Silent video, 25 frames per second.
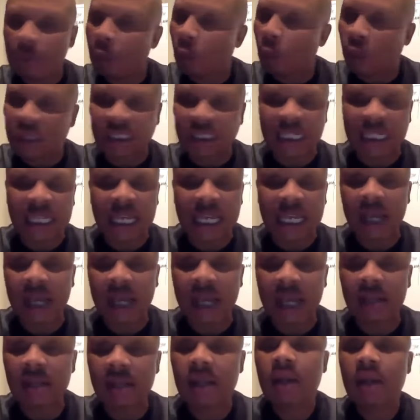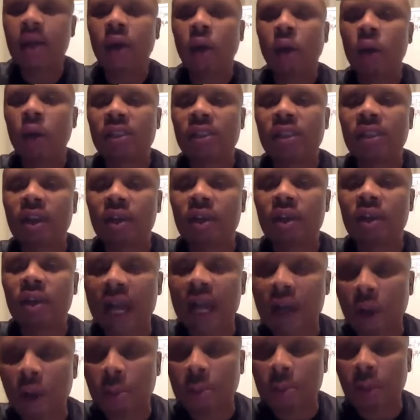But once again, we're still
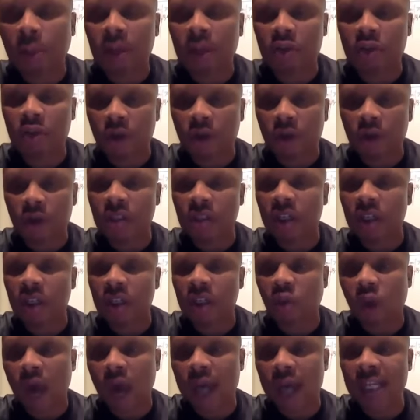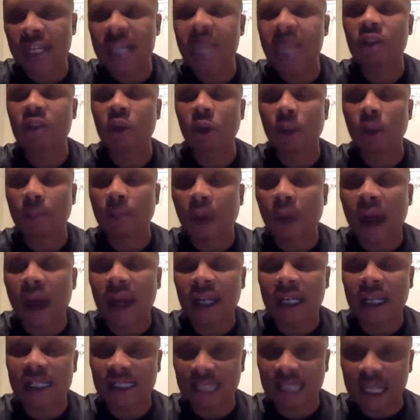not going to pull the trigger till it's right, even though the
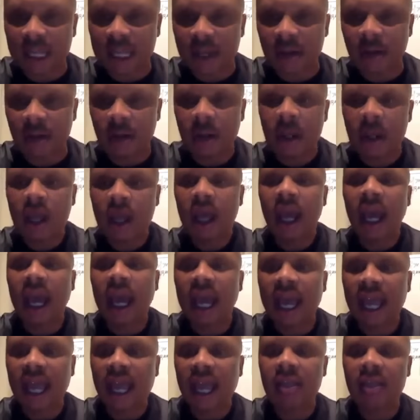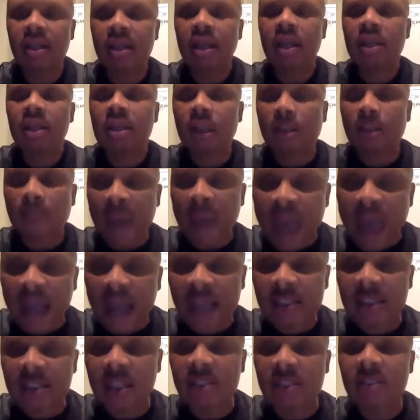product is here and the
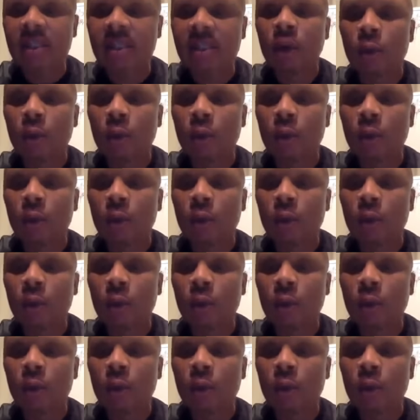packages,